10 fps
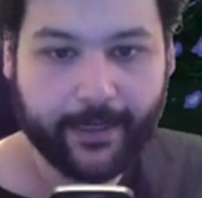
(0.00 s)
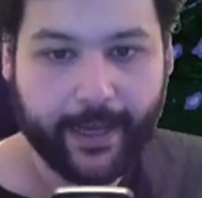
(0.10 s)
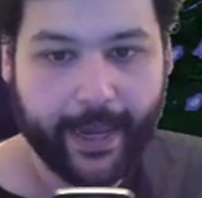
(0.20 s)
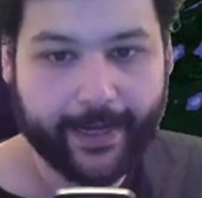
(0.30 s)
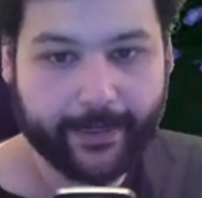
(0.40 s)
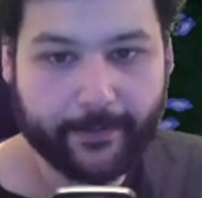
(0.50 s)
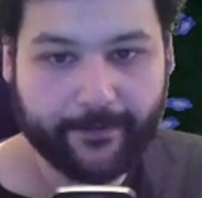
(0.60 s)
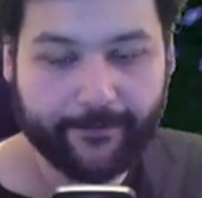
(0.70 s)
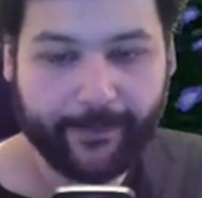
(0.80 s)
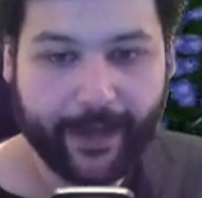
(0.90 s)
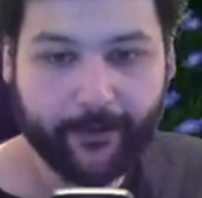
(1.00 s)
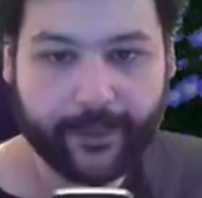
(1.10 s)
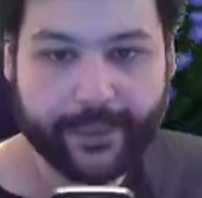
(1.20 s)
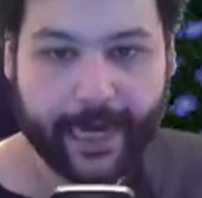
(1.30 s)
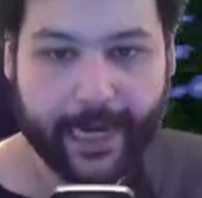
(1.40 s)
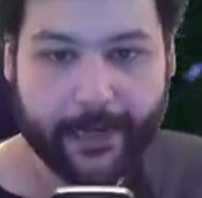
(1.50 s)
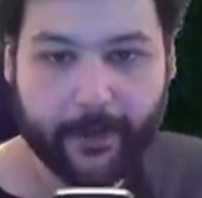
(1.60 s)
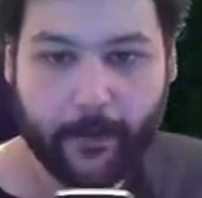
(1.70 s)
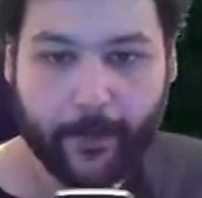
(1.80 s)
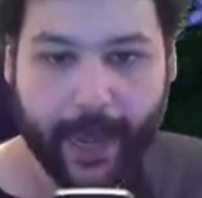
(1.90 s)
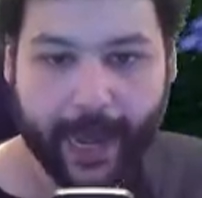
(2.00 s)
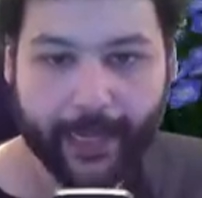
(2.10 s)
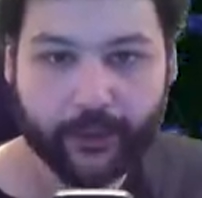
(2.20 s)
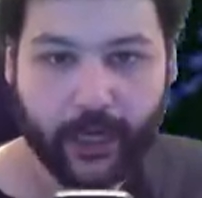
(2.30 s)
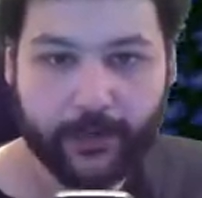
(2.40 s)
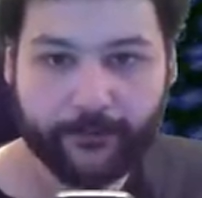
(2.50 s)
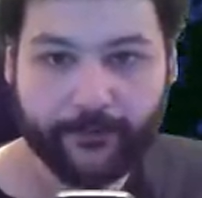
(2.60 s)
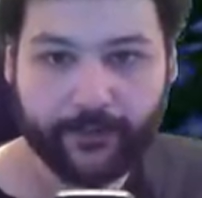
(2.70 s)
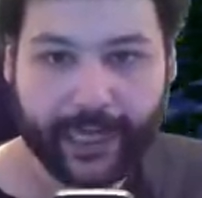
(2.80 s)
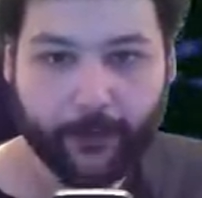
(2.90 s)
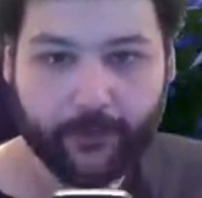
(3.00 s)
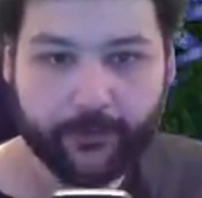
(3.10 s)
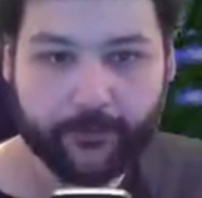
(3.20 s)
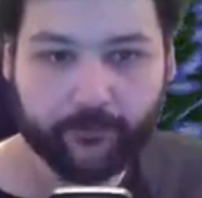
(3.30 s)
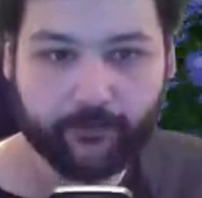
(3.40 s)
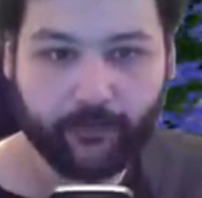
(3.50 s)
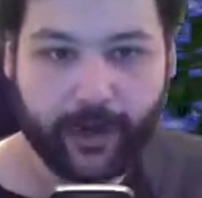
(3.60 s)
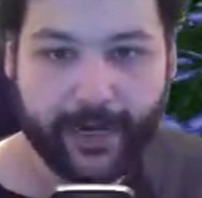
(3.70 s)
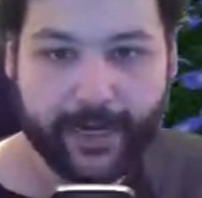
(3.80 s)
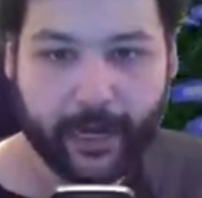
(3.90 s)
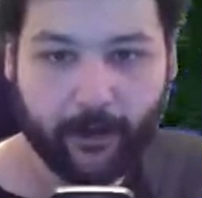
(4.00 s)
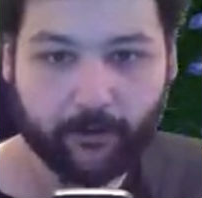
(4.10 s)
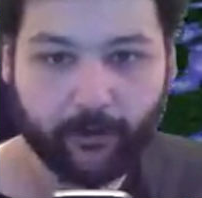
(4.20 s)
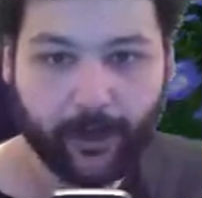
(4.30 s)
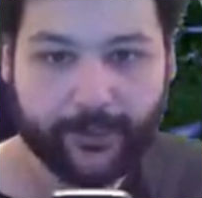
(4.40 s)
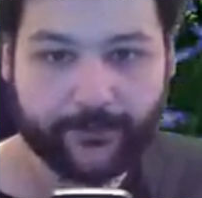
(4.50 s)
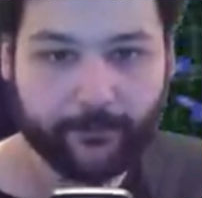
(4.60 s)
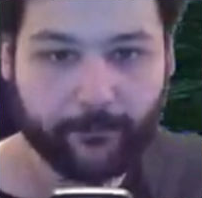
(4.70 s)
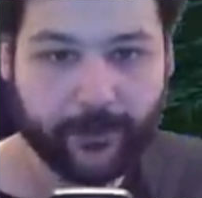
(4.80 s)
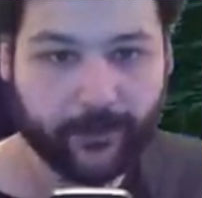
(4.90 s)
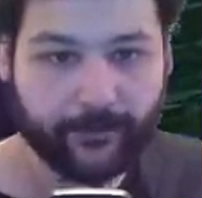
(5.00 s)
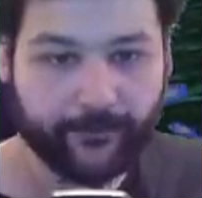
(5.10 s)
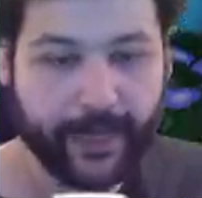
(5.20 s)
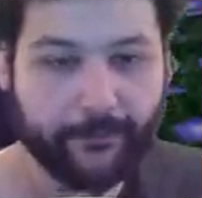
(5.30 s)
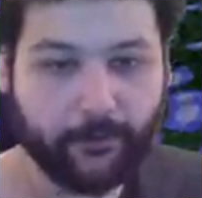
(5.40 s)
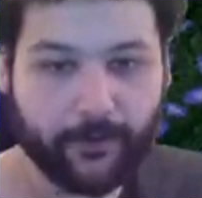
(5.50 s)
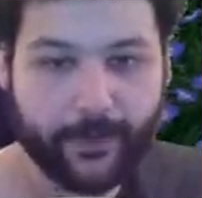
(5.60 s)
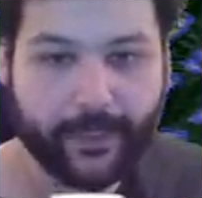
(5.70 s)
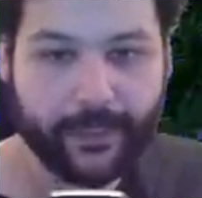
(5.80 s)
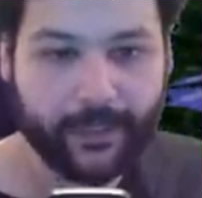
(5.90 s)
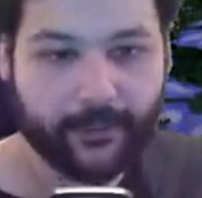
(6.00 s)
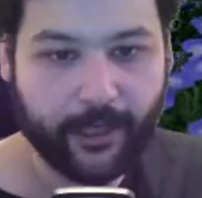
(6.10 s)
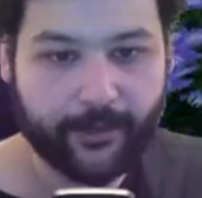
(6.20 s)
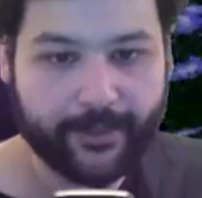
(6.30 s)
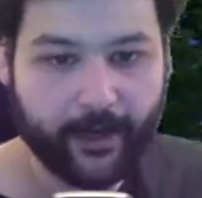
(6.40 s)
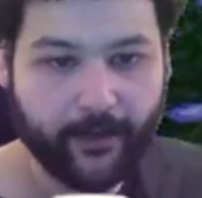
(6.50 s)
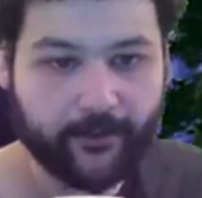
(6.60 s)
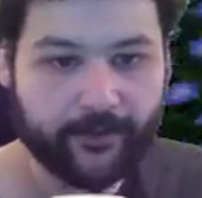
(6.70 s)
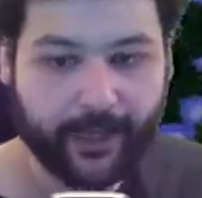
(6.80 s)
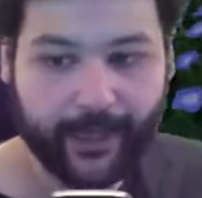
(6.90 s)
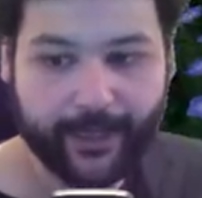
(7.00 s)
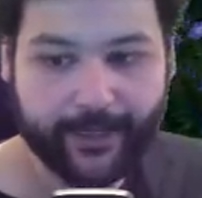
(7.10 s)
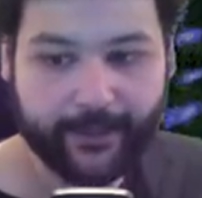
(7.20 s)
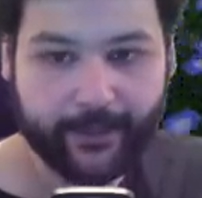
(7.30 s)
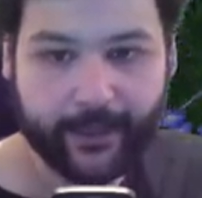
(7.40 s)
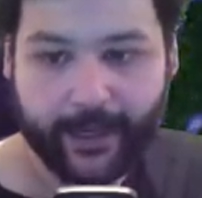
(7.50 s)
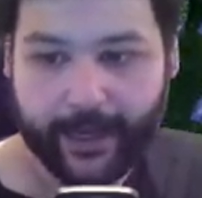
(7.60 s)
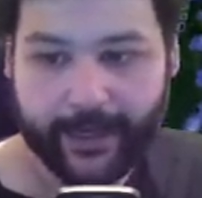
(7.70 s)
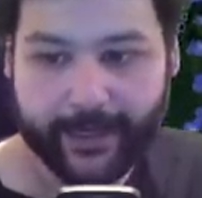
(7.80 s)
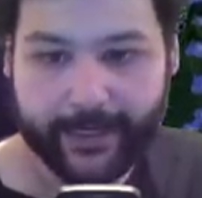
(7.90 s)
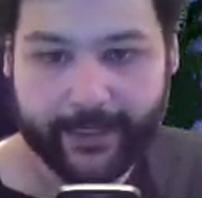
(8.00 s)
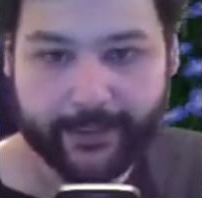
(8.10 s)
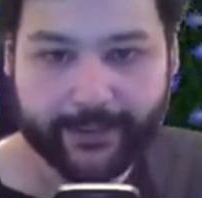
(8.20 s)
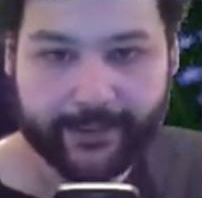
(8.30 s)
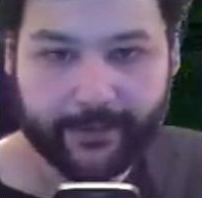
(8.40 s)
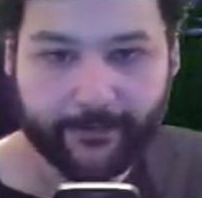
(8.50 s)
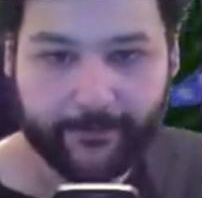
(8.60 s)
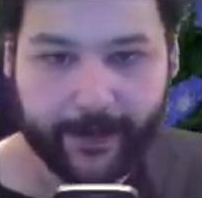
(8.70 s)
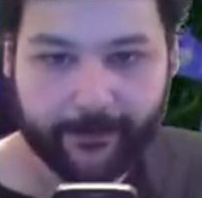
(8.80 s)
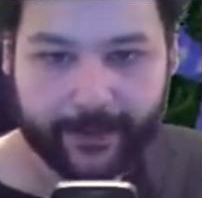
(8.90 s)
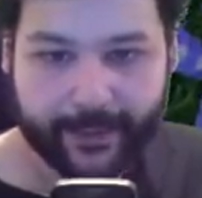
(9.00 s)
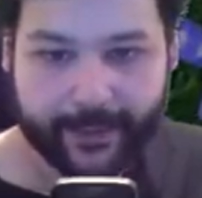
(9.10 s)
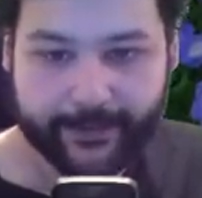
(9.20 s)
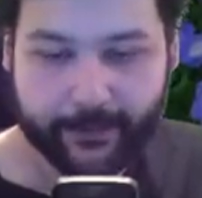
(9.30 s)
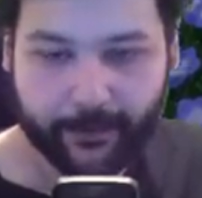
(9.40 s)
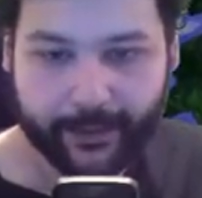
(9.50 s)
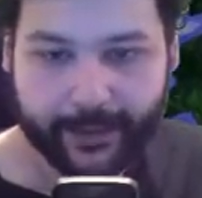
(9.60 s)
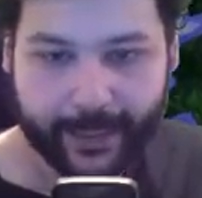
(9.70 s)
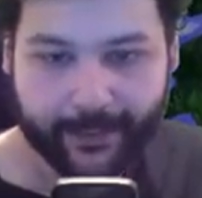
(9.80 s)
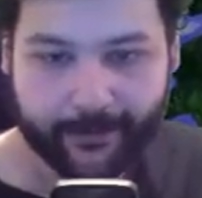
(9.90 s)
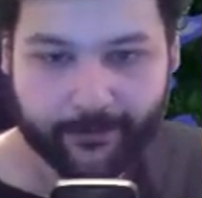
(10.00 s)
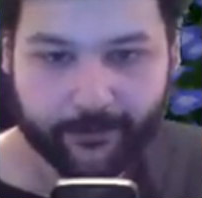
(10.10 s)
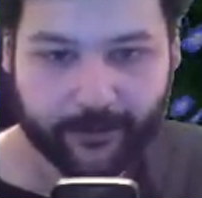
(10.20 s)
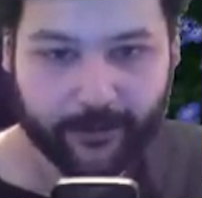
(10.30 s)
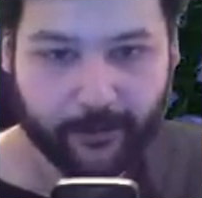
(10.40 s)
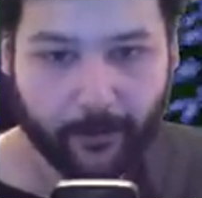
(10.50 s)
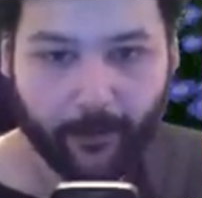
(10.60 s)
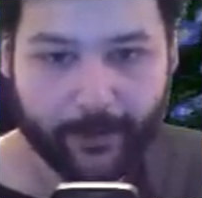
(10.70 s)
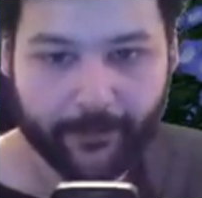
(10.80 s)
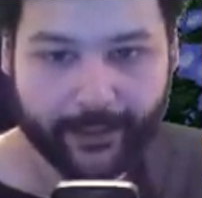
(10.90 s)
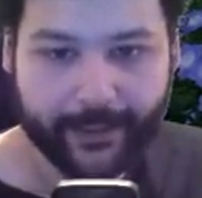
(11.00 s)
and it can be found in a patch of flowers right across from where the Clefable would be on the other side. And this is a very easy one to get. Just do a point-blank